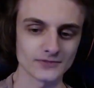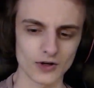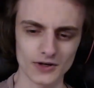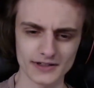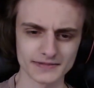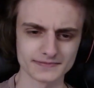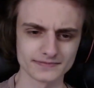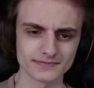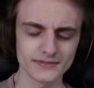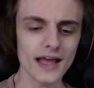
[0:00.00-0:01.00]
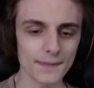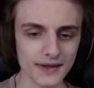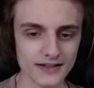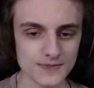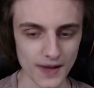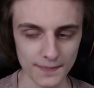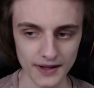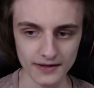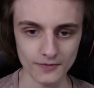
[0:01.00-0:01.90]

Or, yeah, because Bebe